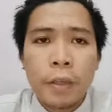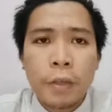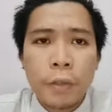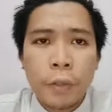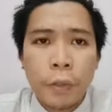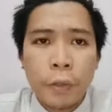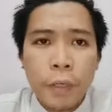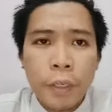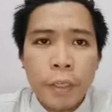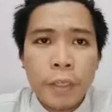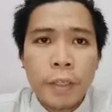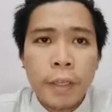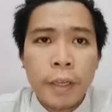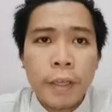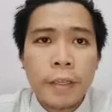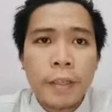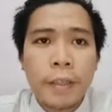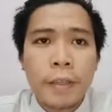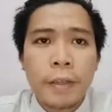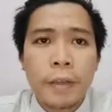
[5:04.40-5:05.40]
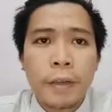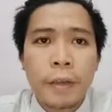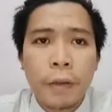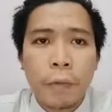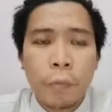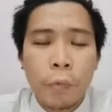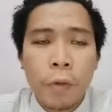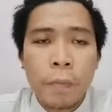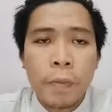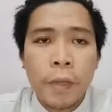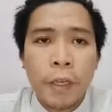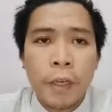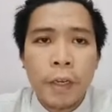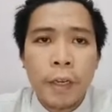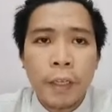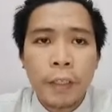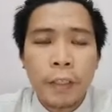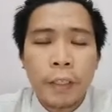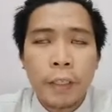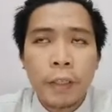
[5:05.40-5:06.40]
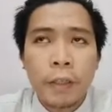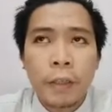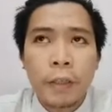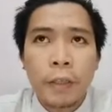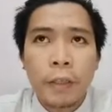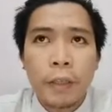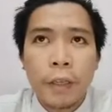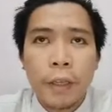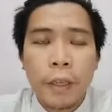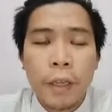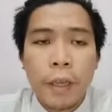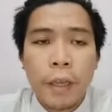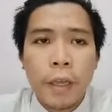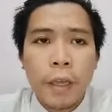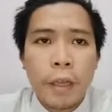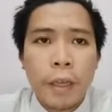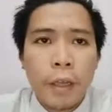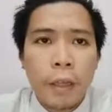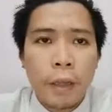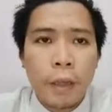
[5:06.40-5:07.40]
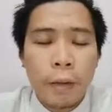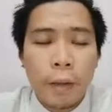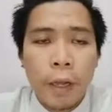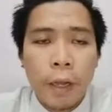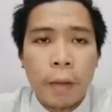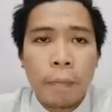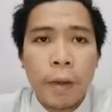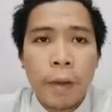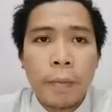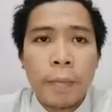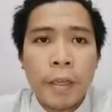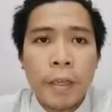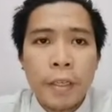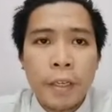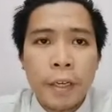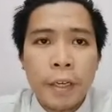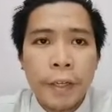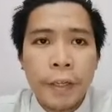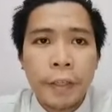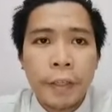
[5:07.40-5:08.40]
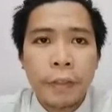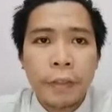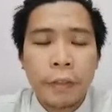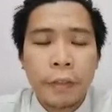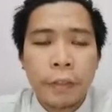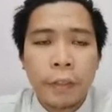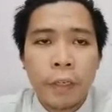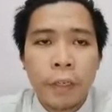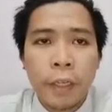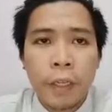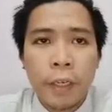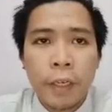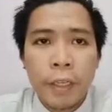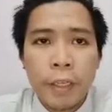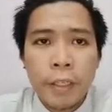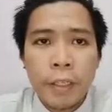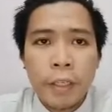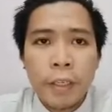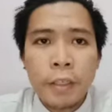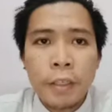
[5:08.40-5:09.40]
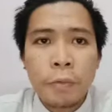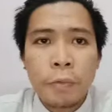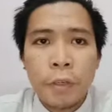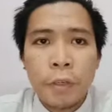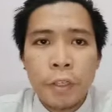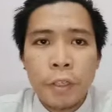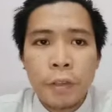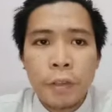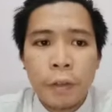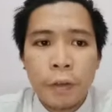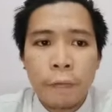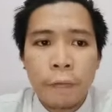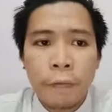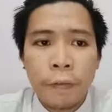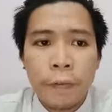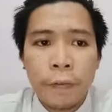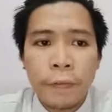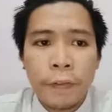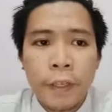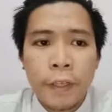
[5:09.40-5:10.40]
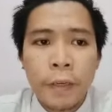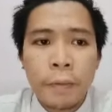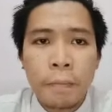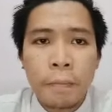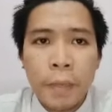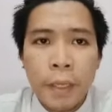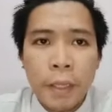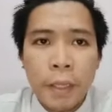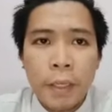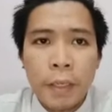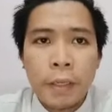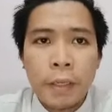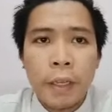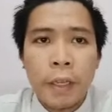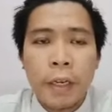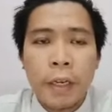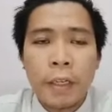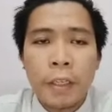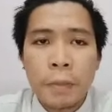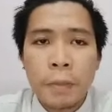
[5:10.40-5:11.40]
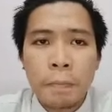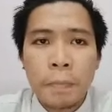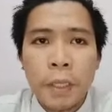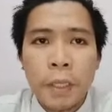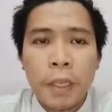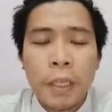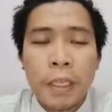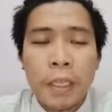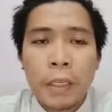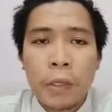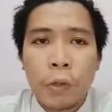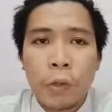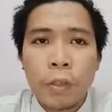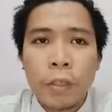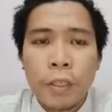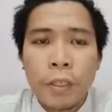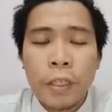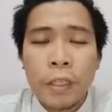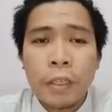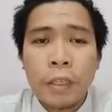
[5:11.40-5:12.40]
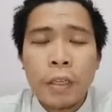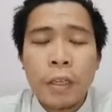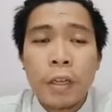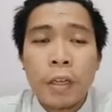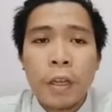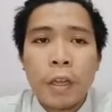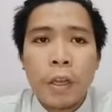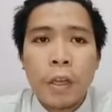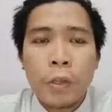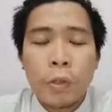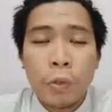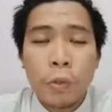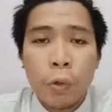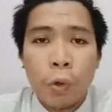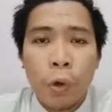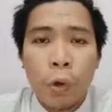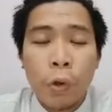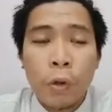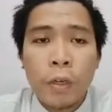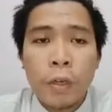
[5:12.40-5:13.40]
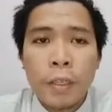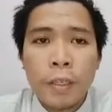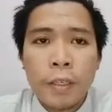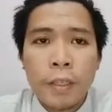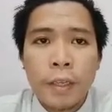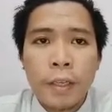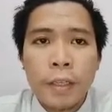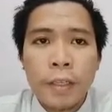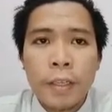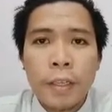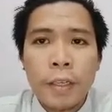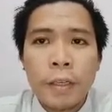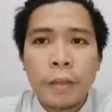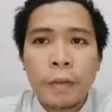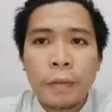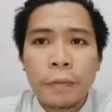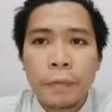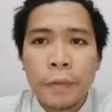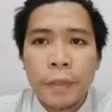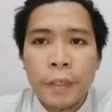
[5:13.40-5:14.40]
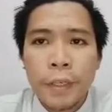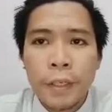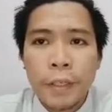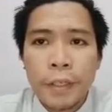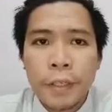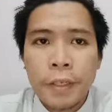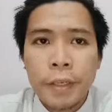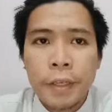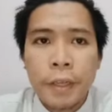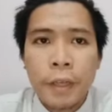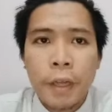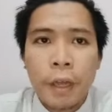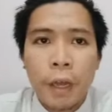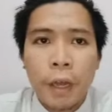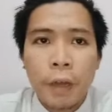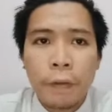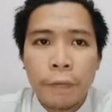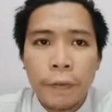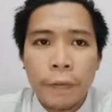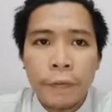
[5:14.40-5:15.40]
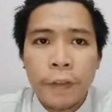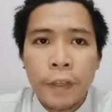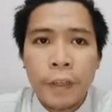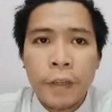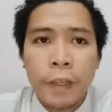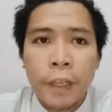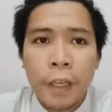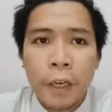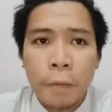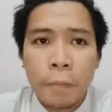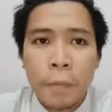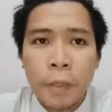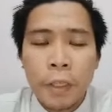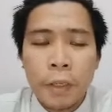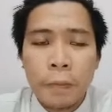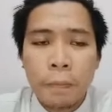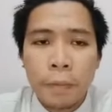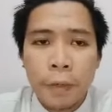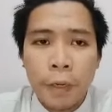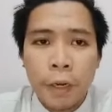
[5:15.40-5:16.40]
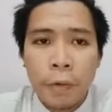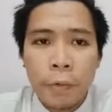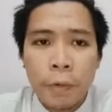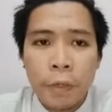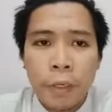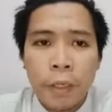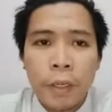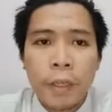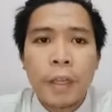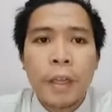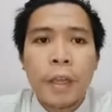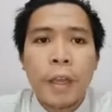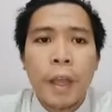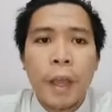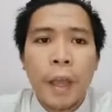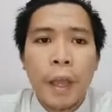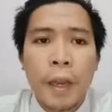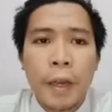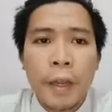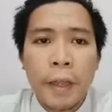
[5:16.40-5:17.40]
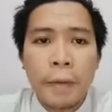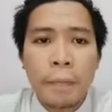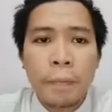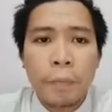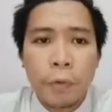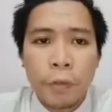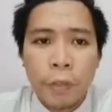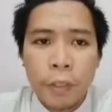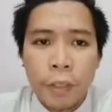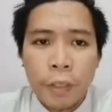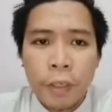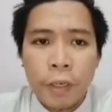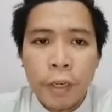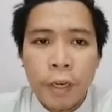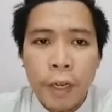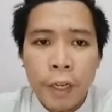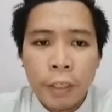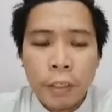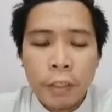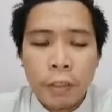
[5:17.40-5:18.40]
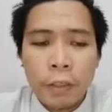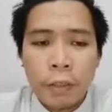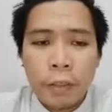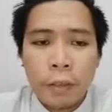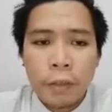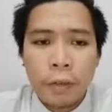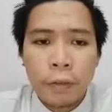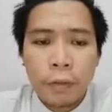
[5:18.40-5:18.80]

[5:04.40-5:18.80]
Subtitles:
So this test will be conducted by measuring the distance, which is 15 meter, and the speed is constant to all this testing, which is 15 kilometer per hour, and then proceed to the next